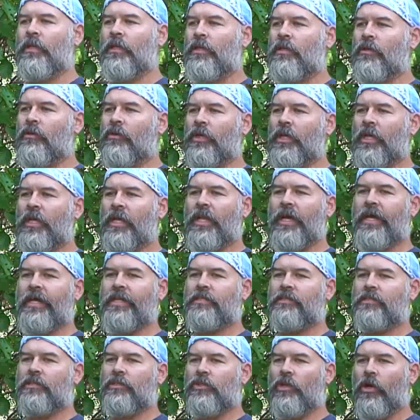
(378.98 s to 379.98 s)
I'll get a
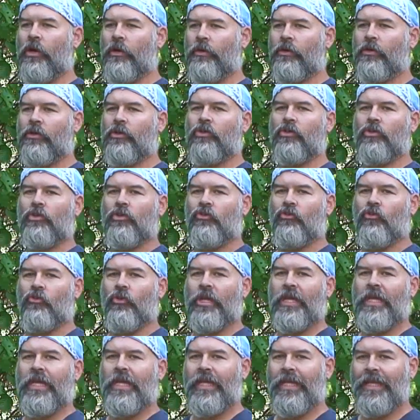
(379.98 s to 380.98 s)
nice dark
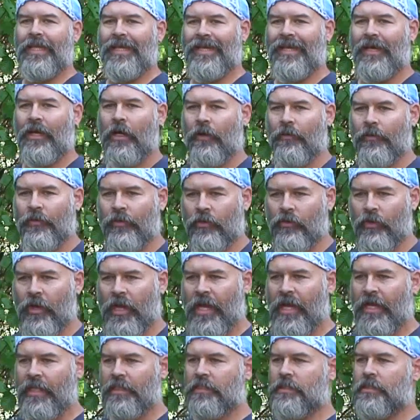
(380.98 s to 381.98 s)
green on the
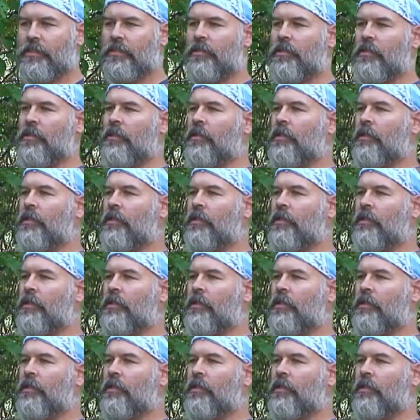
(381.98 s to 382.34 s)
grass,